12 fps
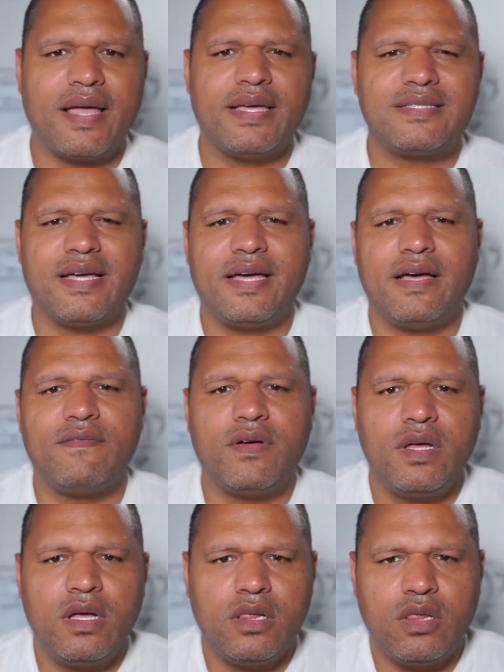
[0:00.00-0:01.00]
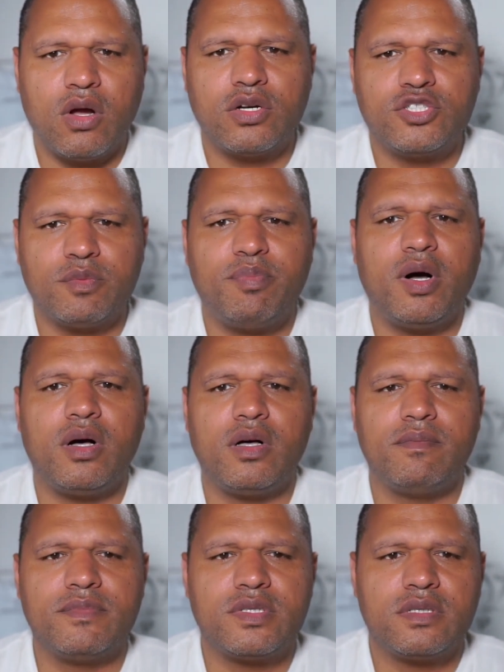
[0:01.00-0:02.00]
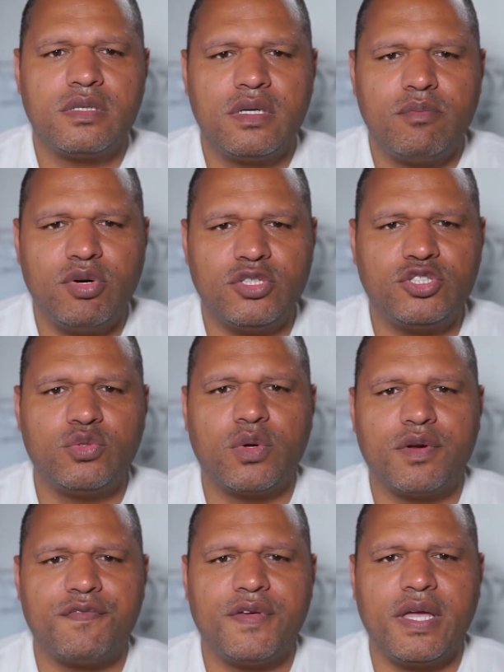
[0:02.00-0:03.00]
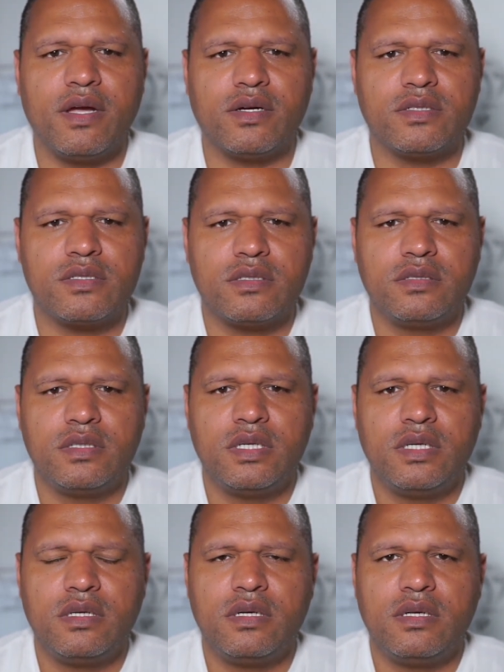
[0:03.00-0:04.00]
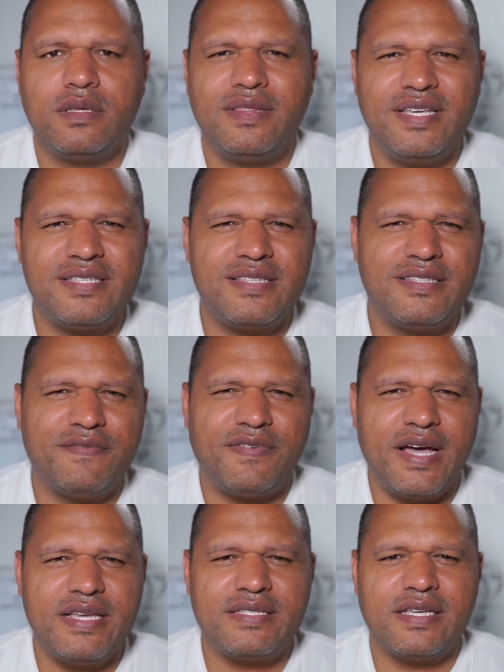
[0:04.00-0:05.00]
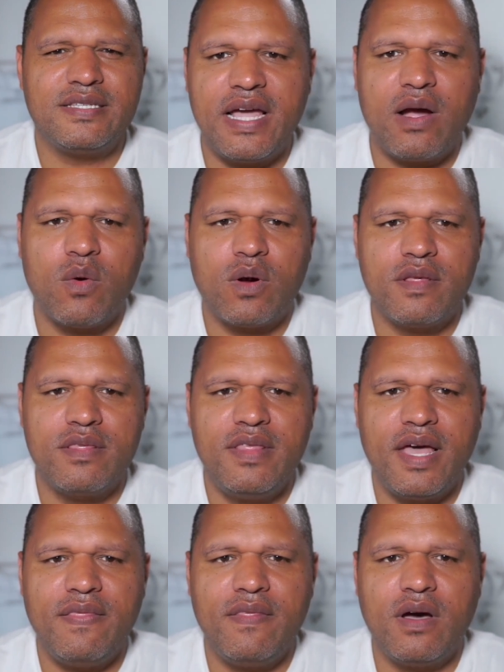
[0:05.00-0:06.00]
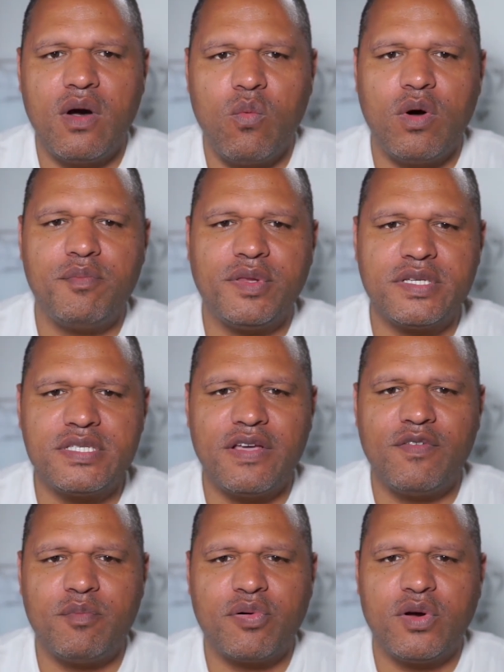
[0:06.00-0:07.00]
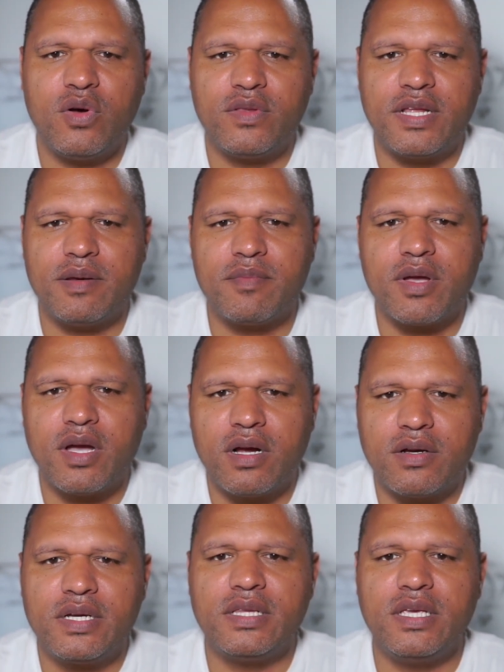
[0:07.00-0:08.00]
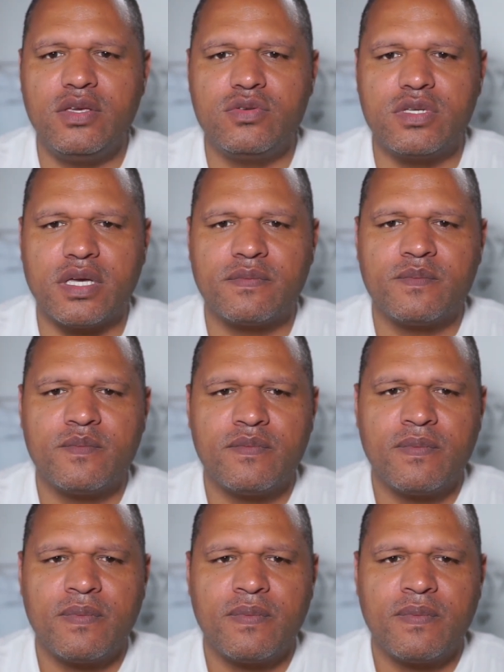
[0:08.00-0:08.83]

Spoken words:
I guess I have larger palms but shorter fingers. This device is narrower than the OnePlus 7 Pro that I'm currently using.